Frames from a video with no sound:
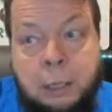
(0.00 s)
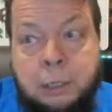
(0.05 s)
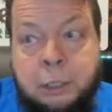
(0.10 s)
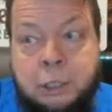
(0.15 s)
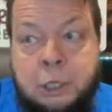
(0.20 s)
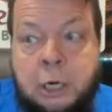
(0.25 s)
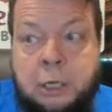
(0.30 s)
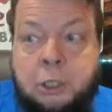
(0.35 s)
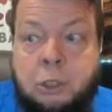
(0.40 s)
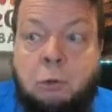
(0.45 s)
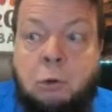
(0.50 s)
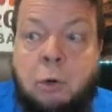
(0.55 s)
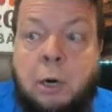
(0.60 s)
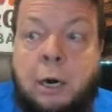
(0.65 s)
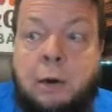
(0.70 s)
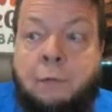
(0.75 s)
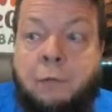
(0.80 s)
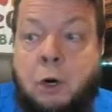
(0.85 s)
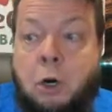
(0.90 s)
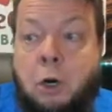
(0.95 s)
it's not so
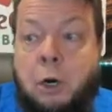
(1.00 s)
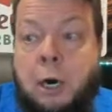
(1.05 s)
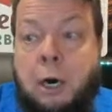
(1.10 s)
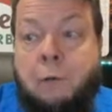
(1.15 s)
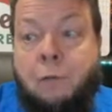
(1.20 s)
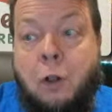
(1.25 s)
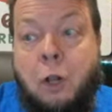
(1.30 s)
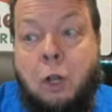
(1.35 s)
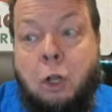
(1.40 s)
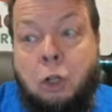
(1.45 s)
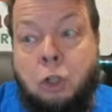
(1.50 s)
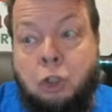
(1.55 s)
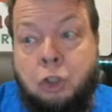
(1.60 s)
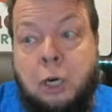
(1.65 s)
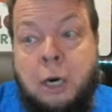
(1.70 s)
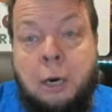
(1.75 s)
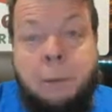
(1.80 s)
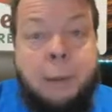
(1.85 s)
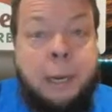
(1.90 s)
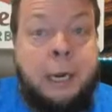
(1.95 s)
great if your hair follicle is
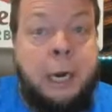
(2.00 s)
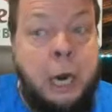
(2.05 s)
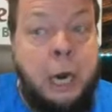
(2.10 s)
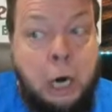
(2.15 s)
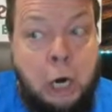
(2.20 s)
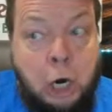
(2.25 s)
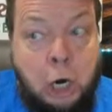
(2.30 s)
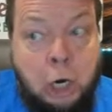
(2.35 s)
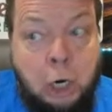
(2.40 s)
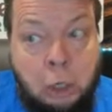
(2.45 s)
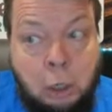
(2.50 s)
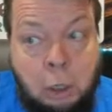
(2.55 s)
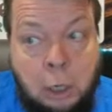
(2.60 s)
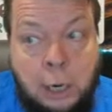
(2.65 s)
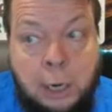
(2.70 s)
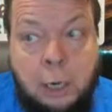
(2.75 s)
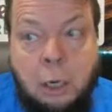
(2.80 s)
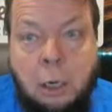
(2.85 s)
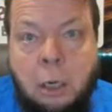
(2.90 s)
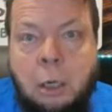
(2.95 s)
trying to make hair,
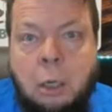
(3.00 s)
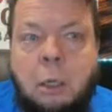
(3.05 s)
right?